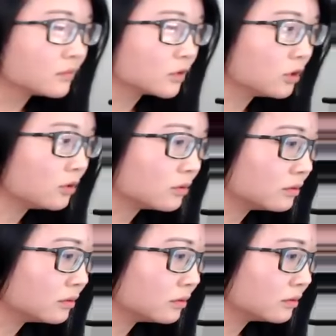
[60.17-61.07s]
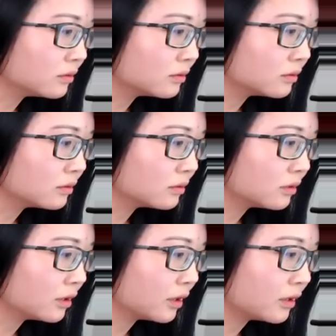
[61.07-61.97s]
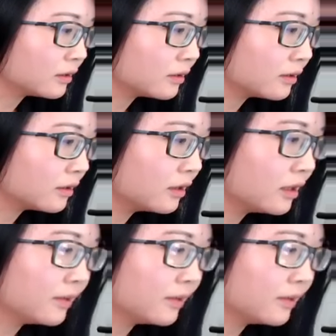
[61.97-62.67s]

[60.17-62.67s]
Oh, hold on. Not, but